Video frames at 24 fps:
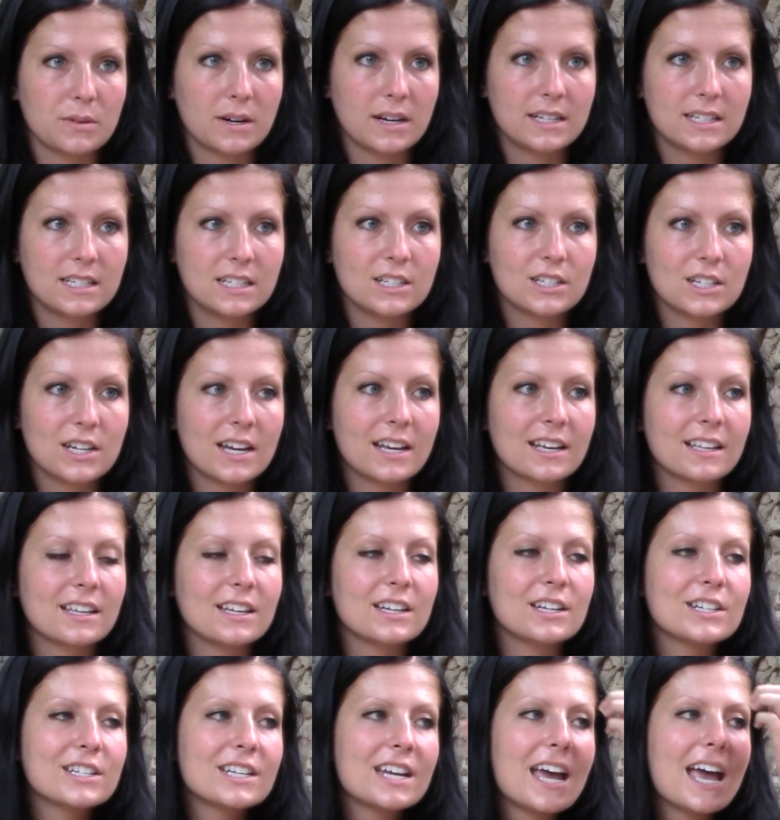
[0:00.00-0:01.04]
where I teach
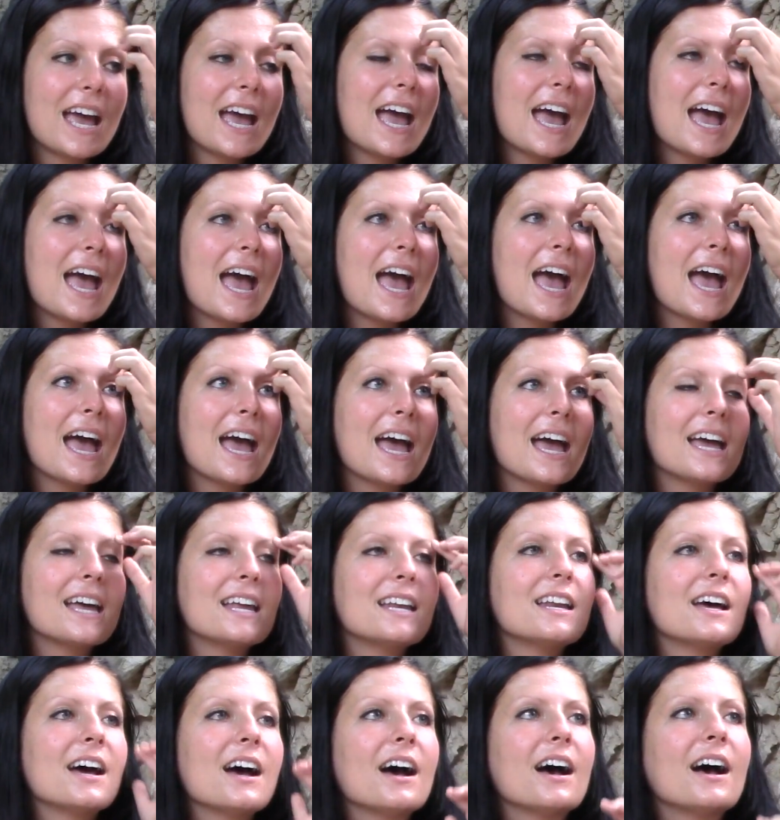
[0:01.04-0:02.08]
English,
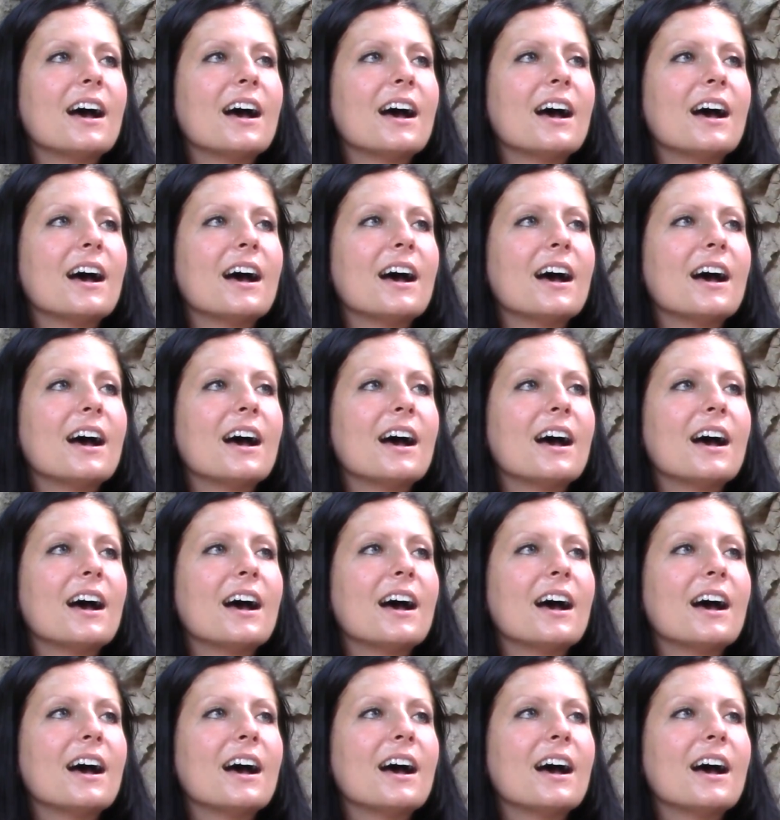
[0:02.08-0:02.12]
and